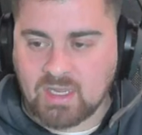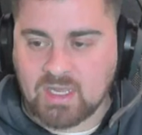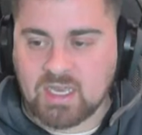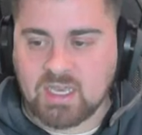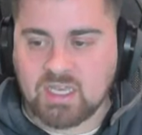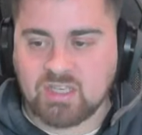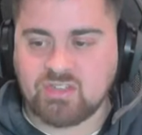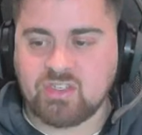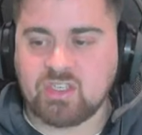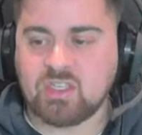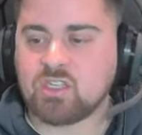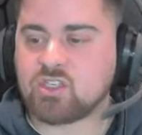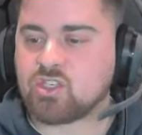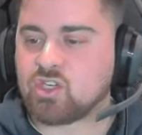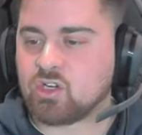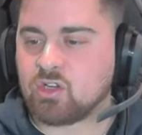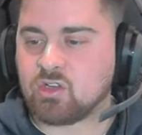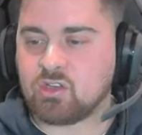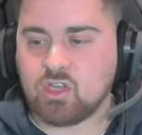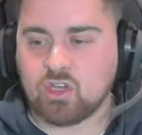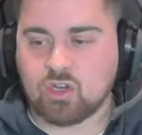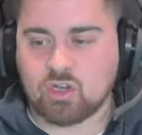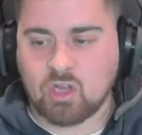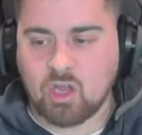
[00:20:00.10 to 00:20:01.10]
easy to
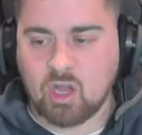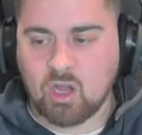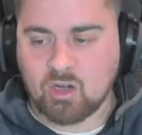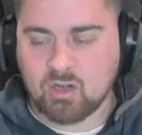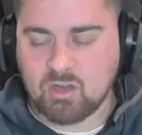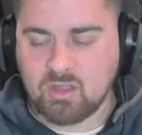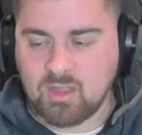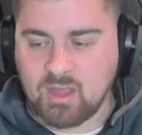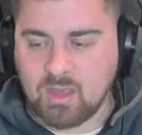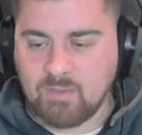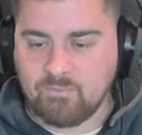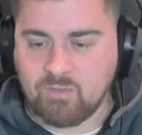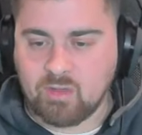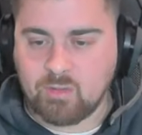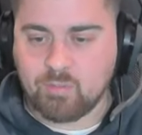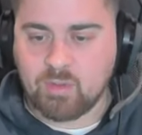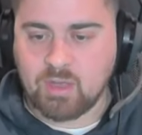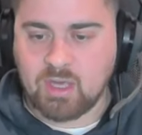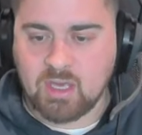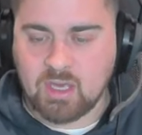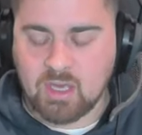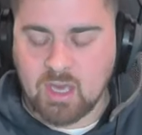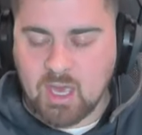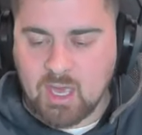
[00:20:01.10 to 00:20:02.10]
turn your car into the
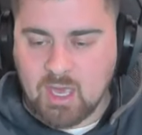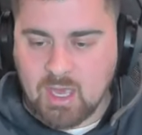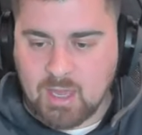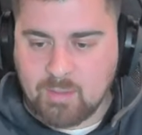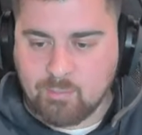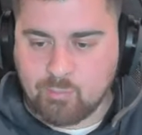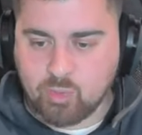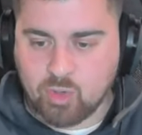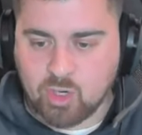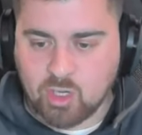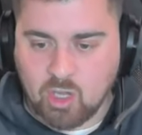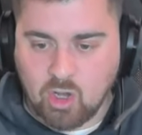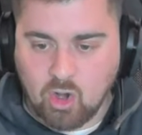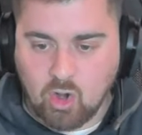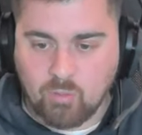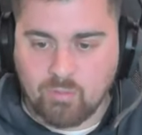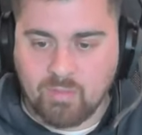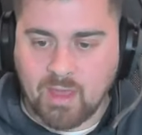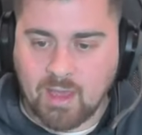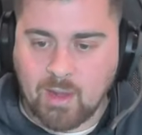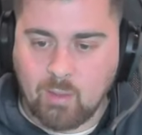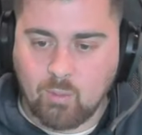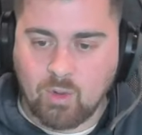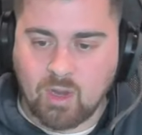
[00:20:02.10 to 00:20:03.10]
MVP and bring home
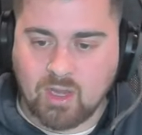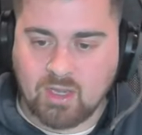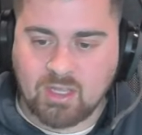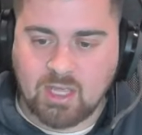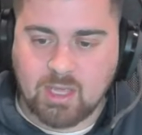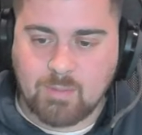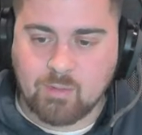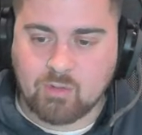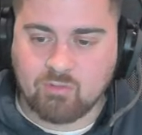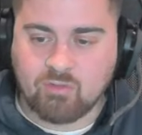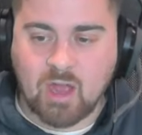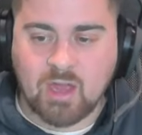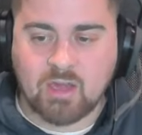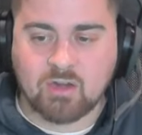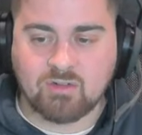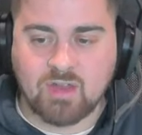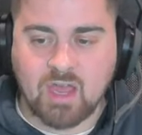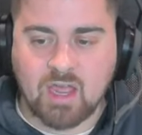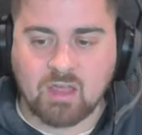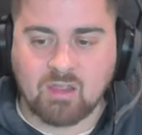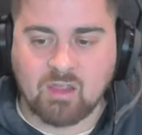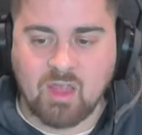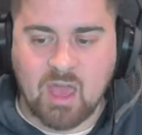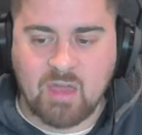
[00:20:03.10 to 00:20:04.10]
that win. Keep your ride or
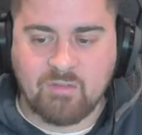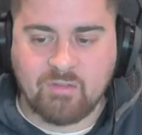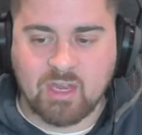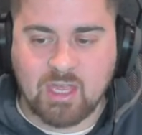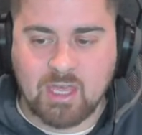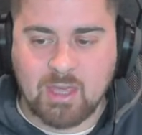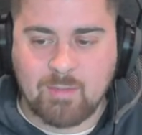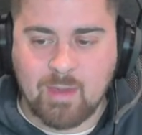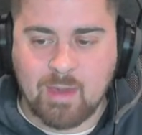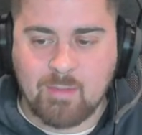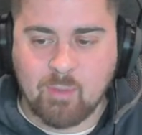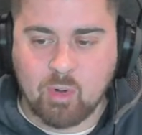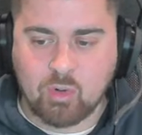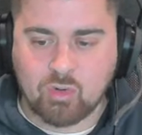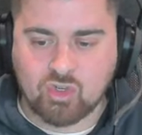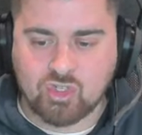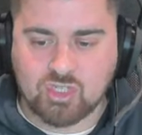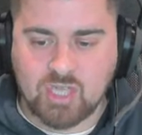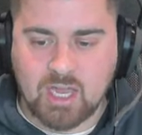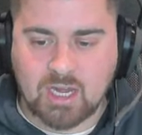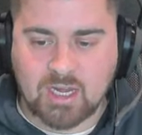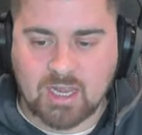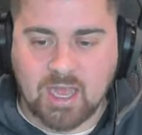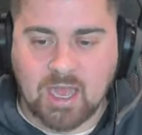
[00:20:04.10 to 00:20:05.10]
die alive at
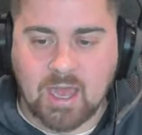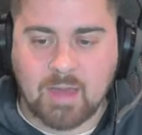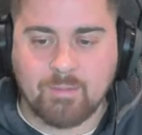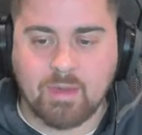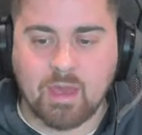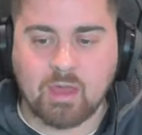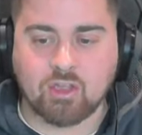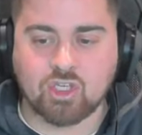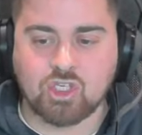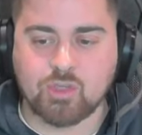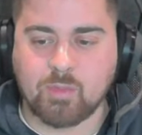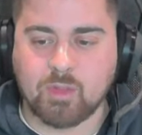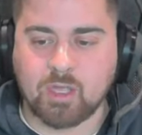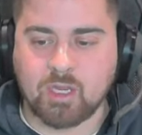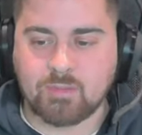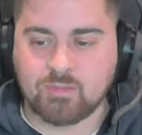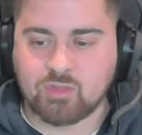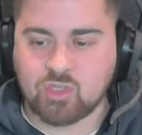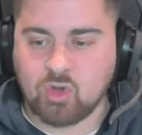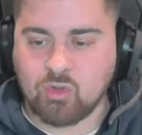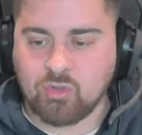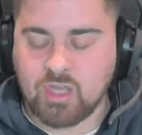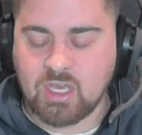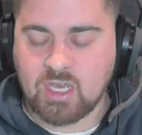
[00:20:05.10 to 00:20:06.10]
ebaymotors.com. Eligible items
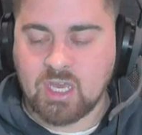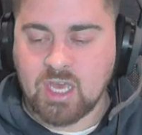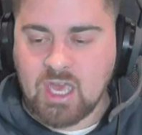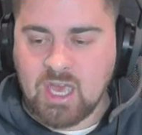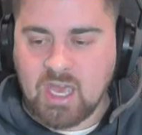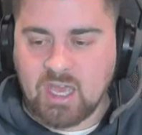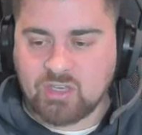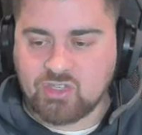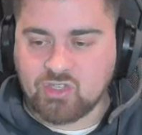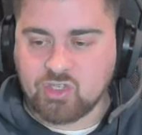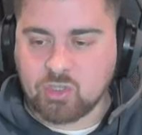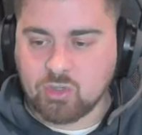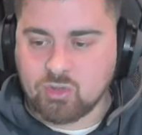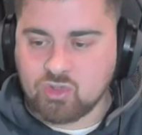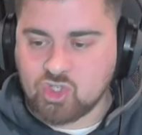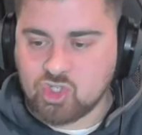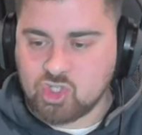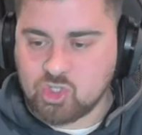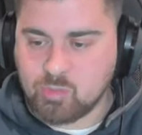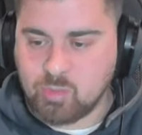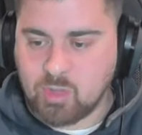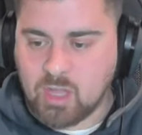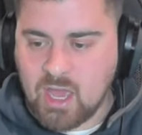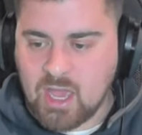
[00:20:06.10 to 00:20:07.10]
only. Exclusions
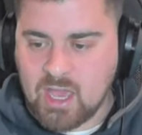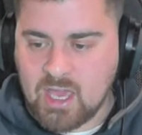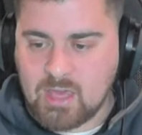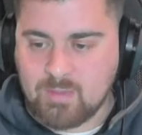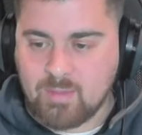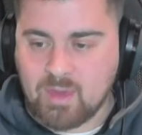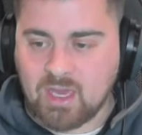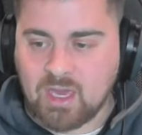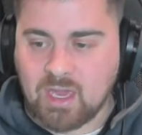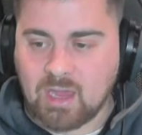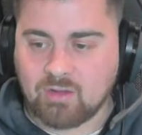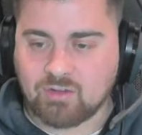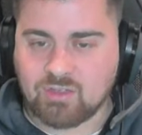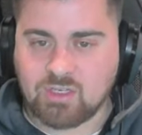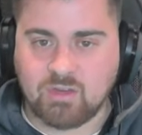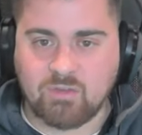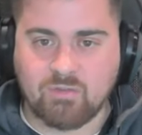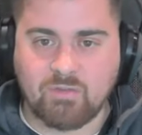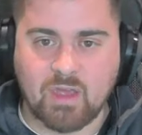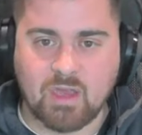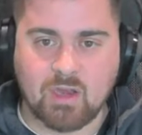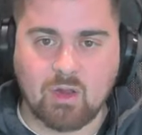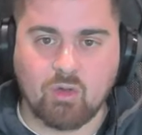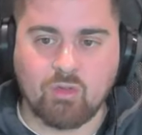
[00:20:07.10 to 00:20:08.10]
apply. eBay Guaranteed
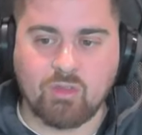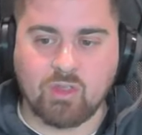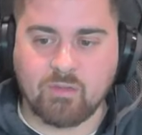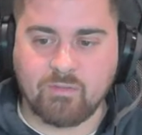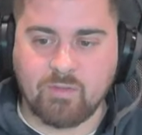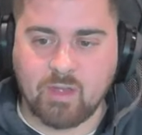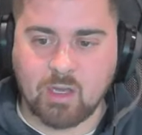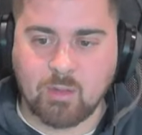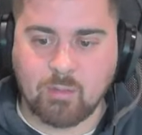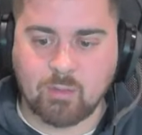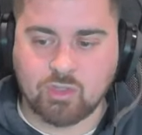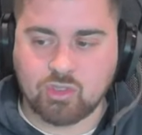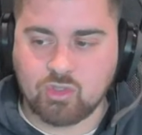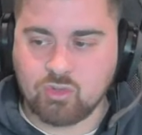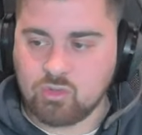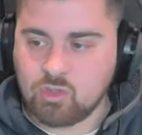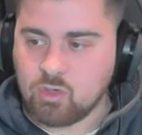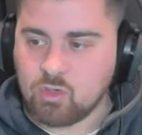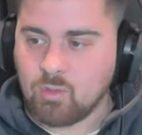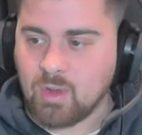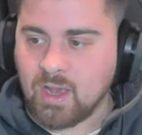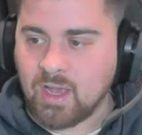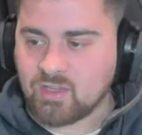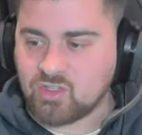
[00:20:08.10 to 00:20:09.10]
Fit only available to
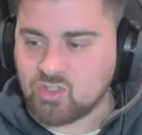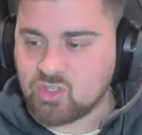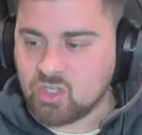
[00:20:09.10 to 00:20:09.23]
U.S.